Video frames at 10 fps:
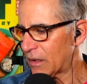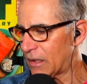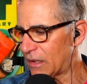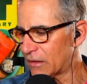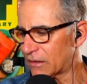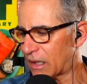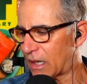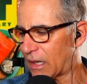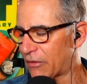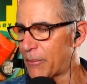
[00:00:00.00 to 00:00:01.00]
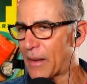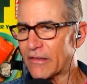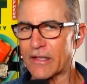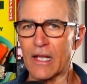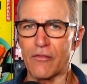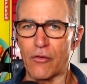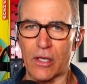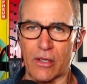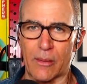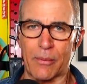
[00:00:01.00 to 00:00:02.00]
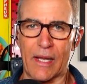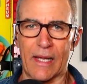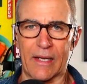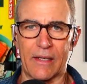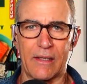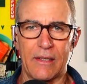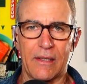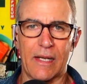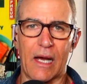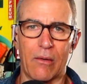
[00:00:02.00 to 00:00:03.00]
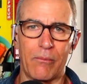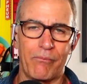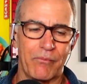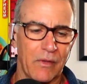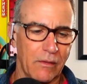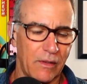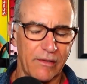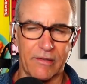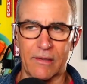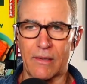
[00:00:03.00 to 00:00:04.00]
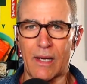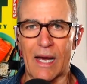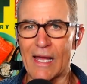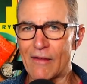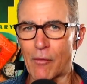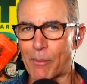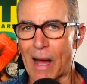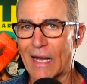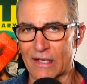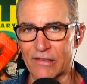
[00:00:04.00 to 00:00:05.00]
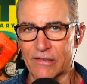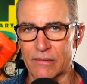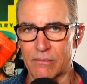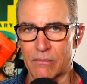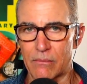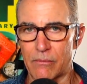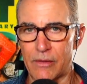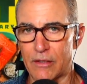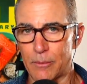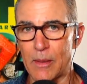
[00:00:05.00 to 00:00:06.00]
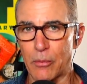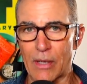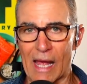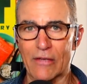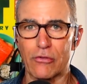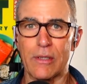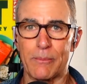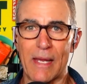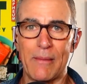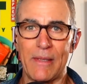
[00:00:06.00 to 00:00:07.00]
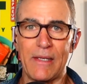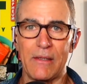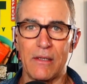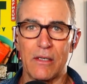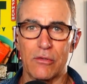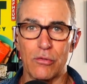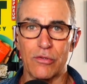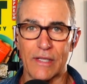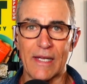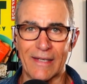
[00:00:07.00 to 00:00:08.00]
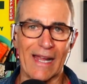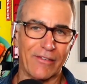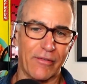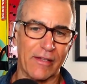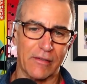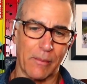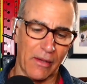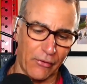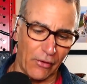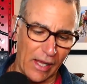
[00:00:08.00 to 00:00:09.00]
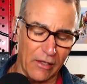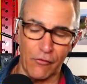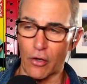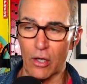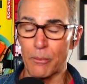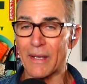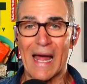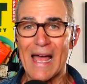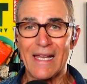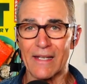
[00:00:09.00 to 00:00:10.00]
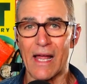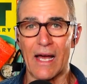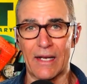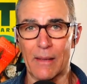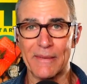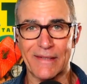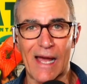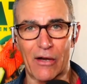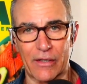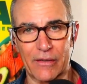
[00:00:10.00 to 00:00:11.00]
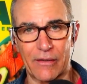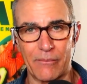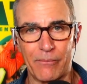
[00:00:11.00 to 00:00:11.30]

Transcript: is uh, the best olive oil on the planet. Now, listen, I have a bias. These people actually pay me to say nice things about their olive oil, but I ain't lying. I'm Italian.